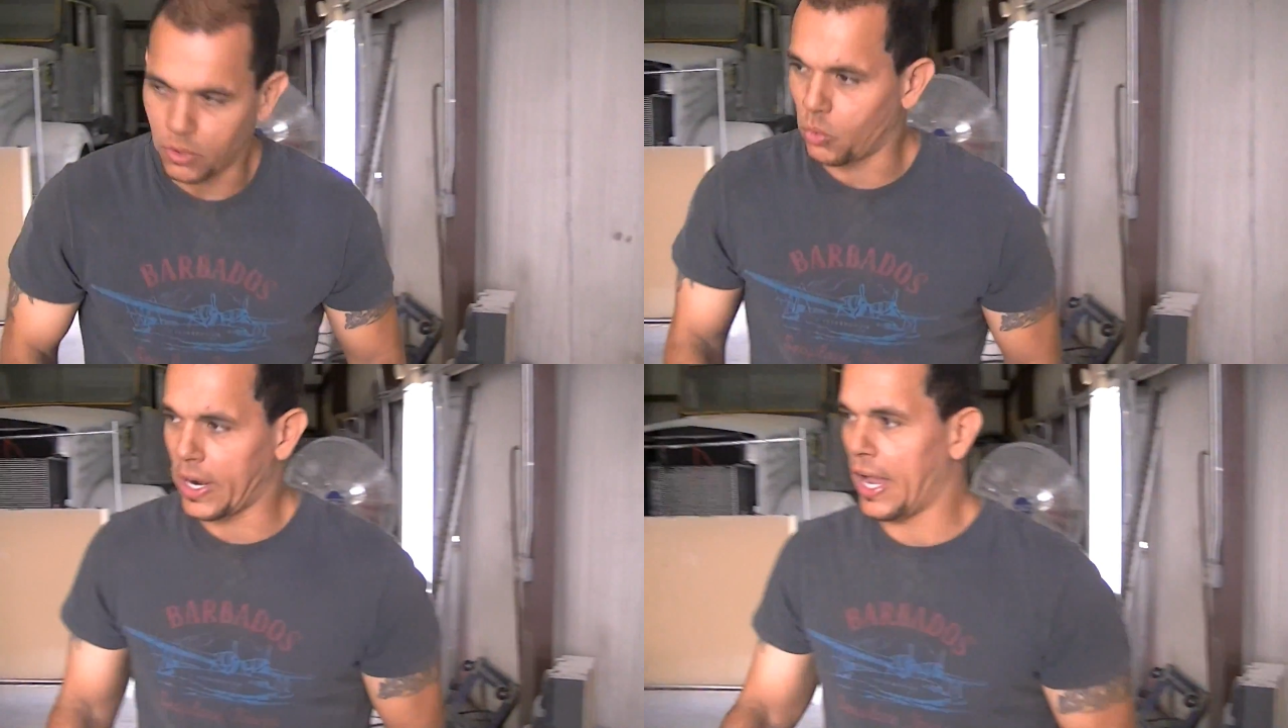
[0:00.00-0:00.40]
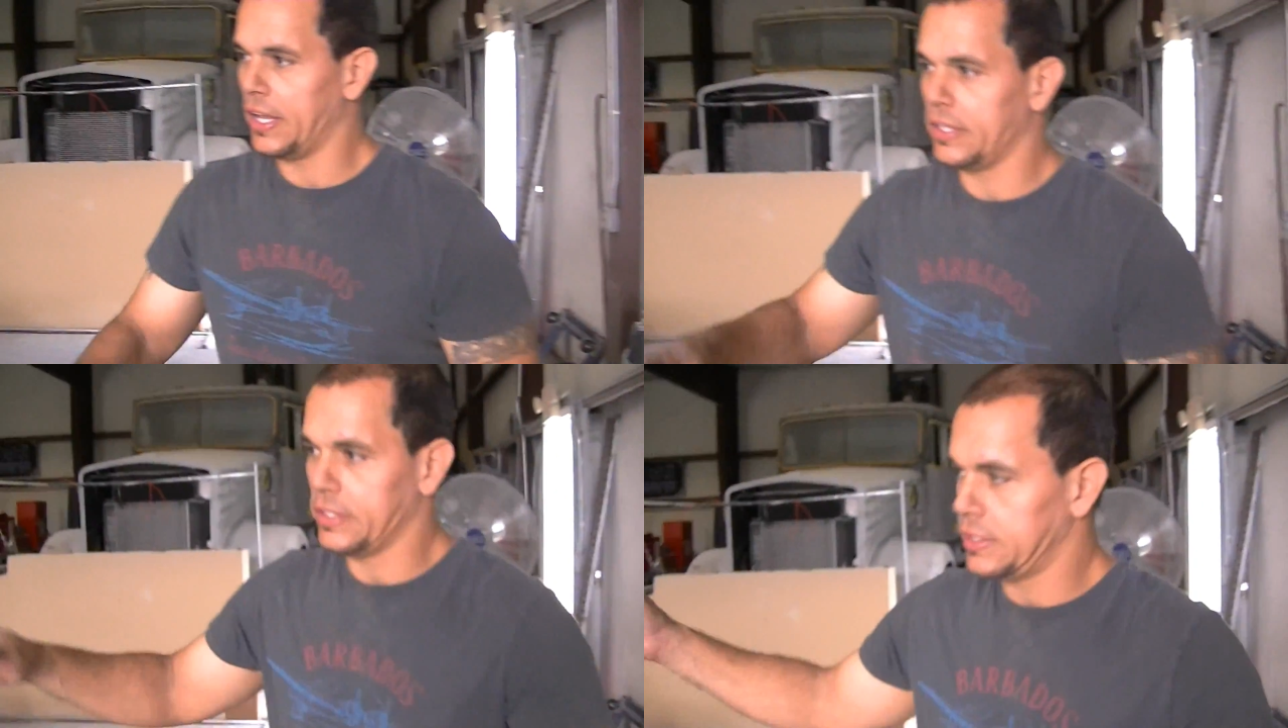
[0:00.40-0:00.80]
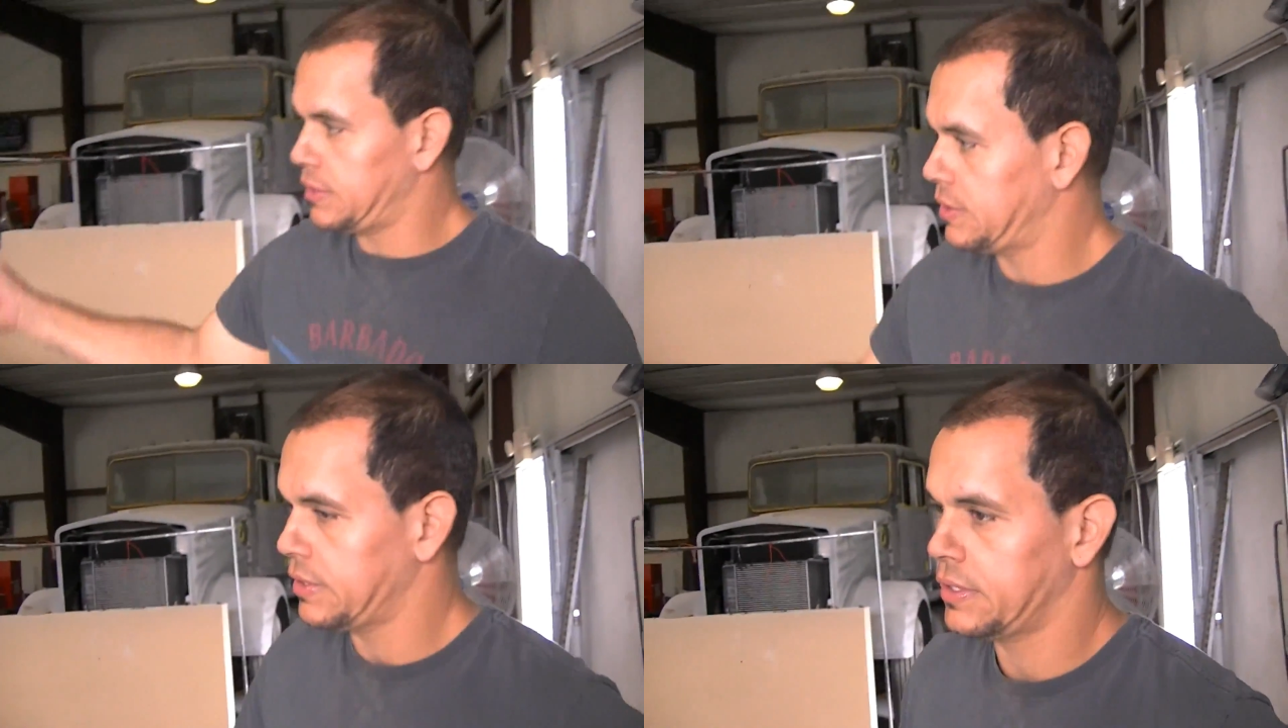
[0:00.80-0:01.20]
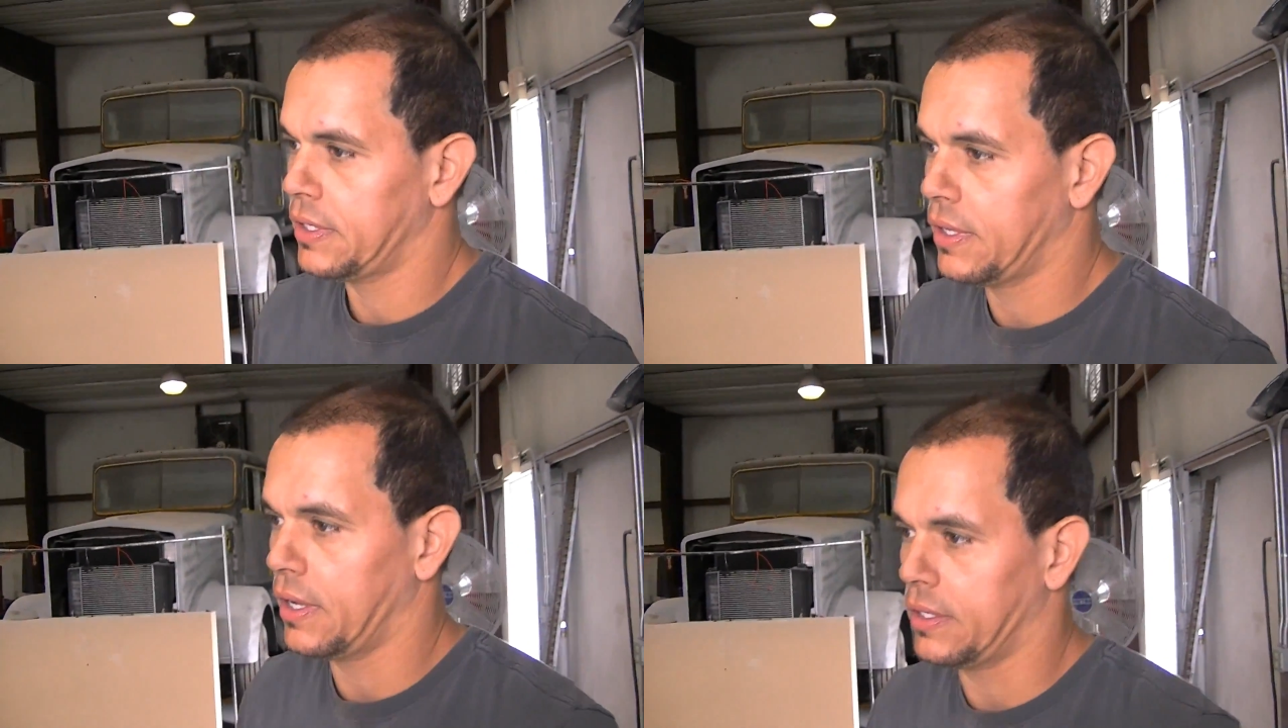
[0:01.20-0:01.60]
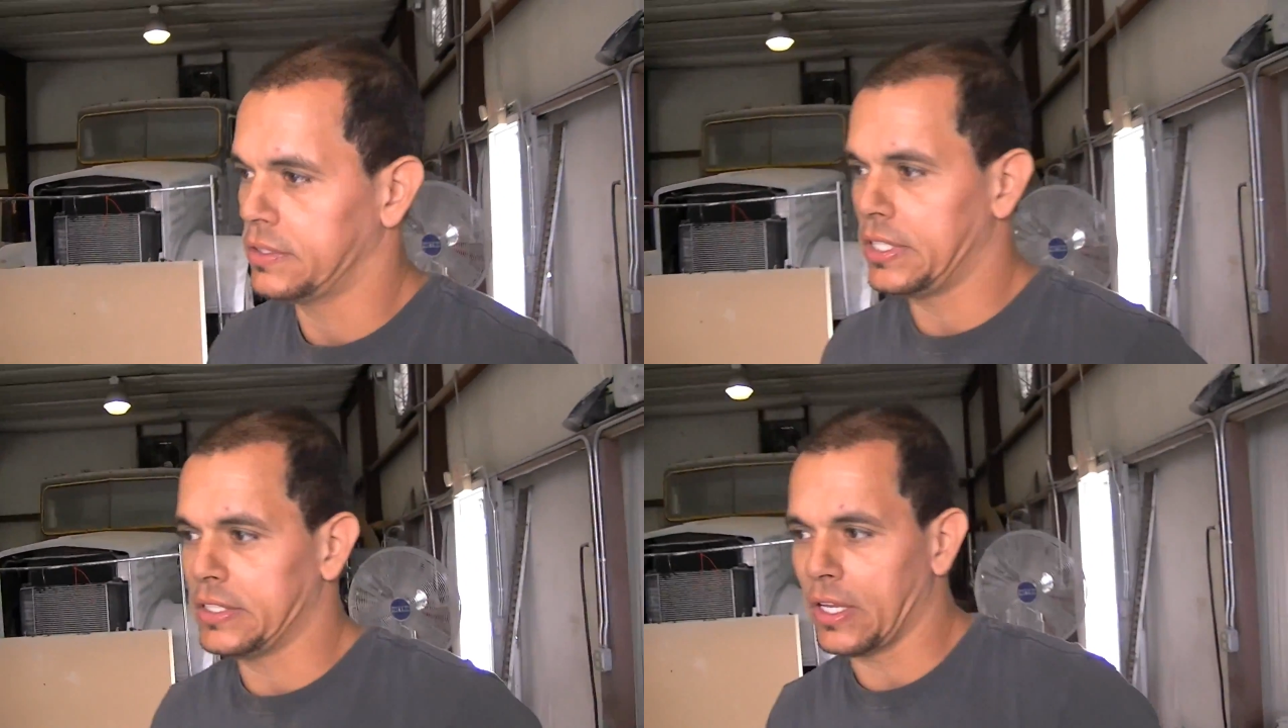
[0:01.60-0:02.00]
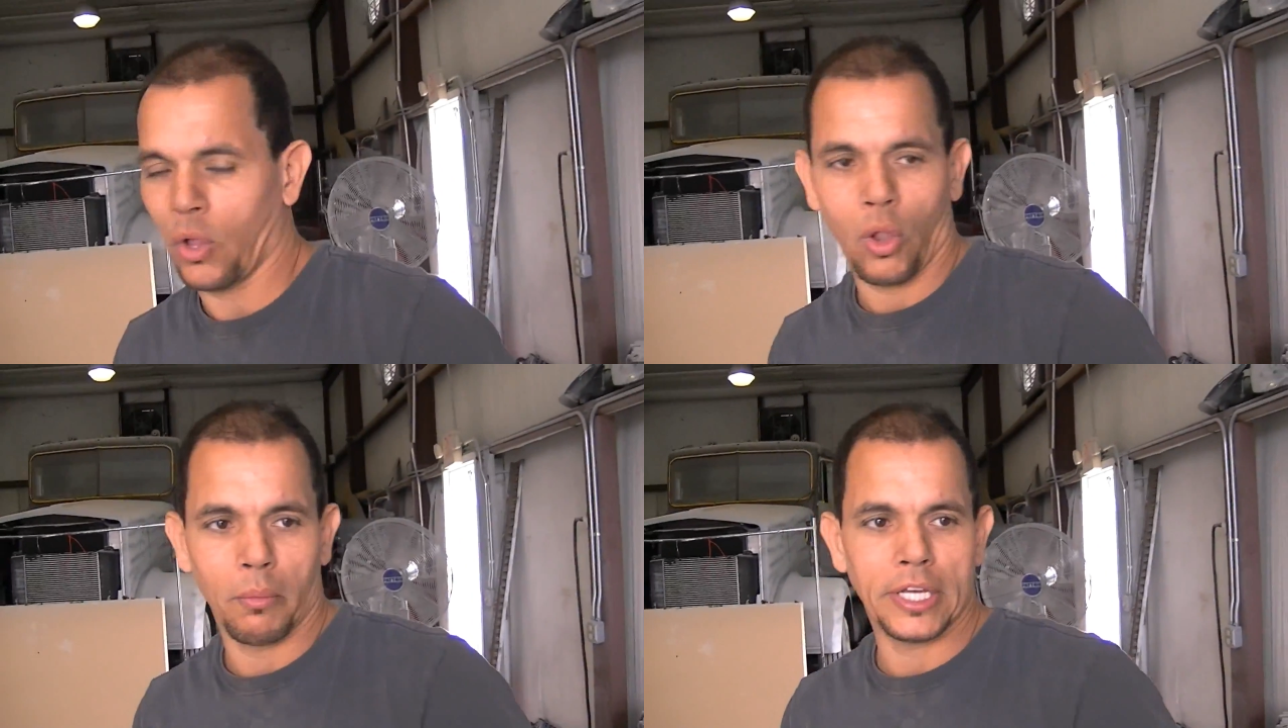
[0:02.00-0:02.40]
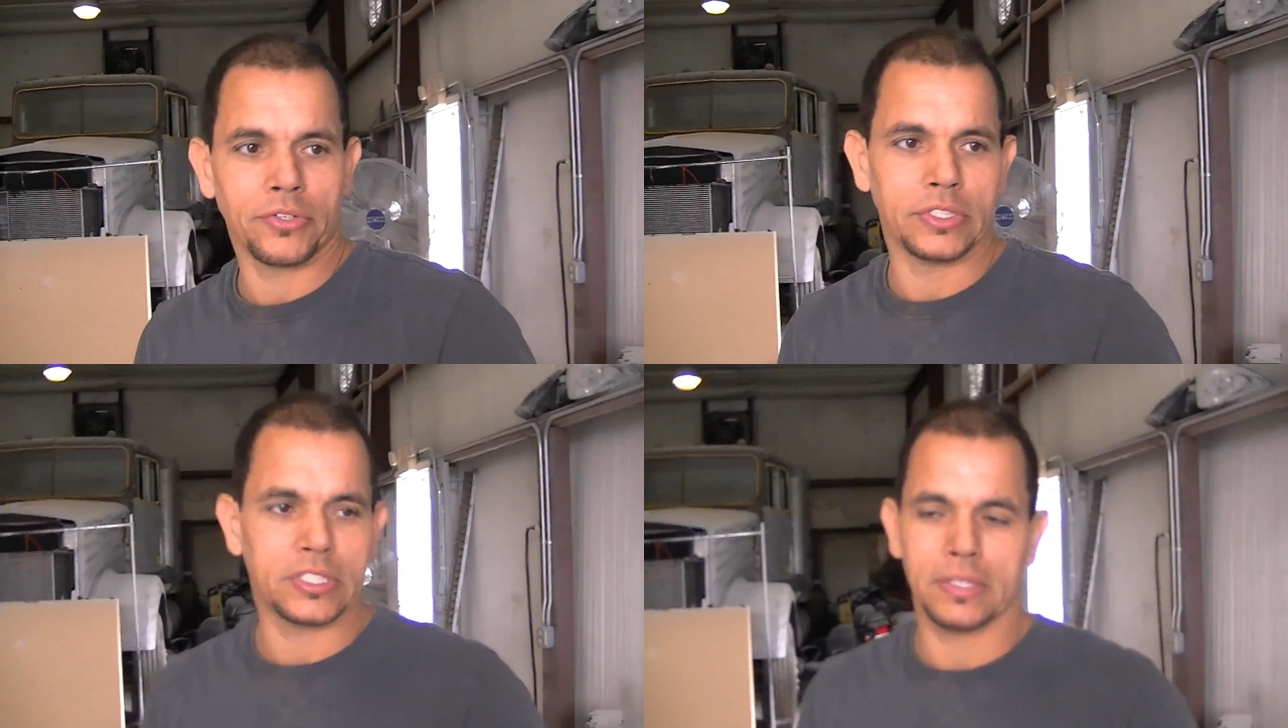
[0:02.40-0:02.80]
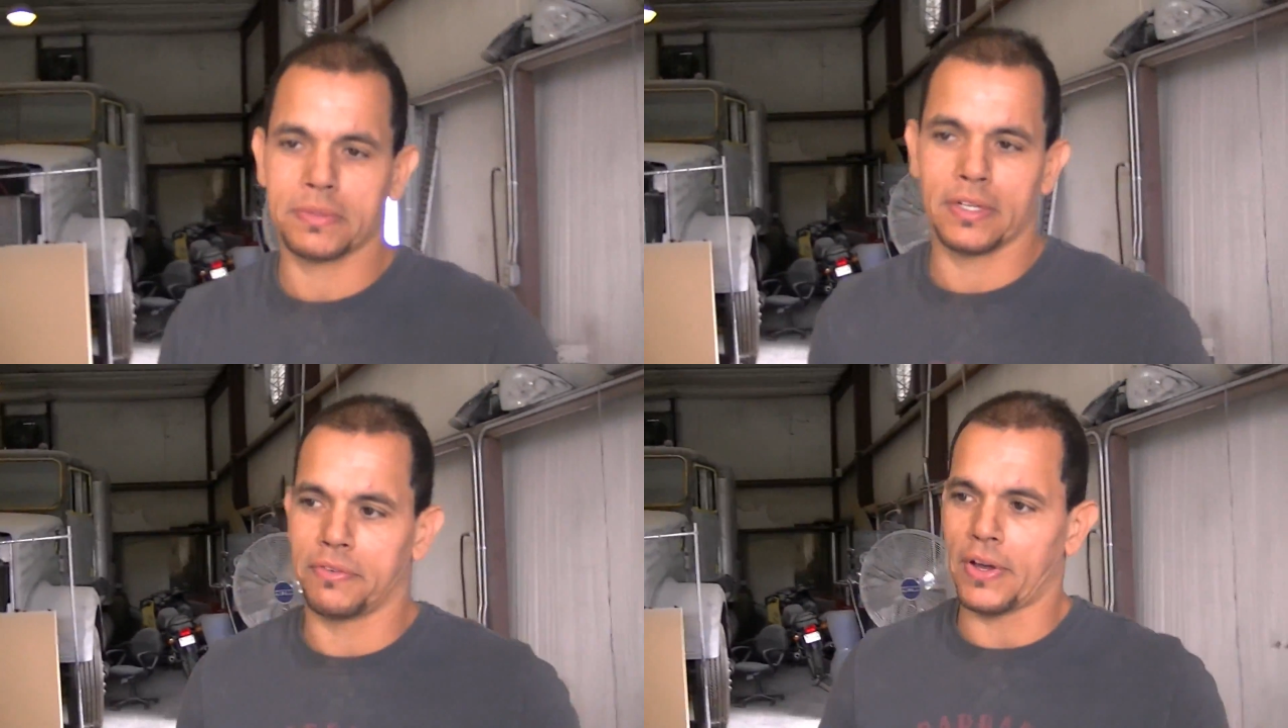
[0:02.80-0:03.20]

When I did the whole measuring system,